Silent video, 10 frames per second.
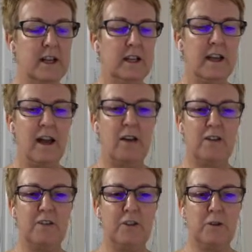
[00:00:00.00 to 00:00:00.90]
Now,
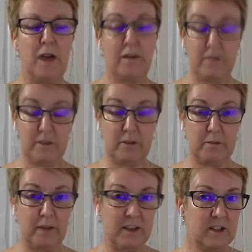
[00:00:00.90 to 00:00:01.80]
if you have the
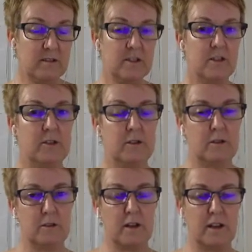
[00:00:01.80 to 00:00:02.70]
budget
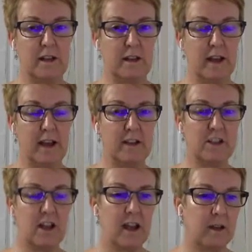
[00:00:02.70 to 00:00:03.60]
to engage
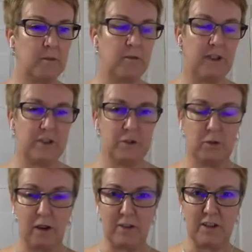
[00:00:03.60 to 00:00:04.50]
a professional
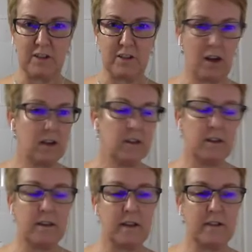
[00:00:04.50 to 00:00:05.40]
graphic designer,
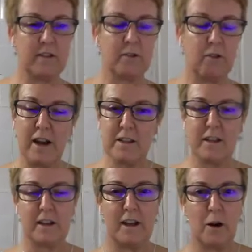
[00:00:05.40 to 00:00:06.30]
then that's great. They
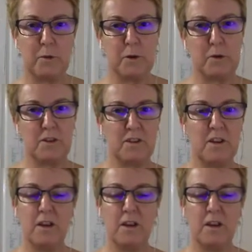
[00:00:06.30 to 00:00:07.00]
can help you with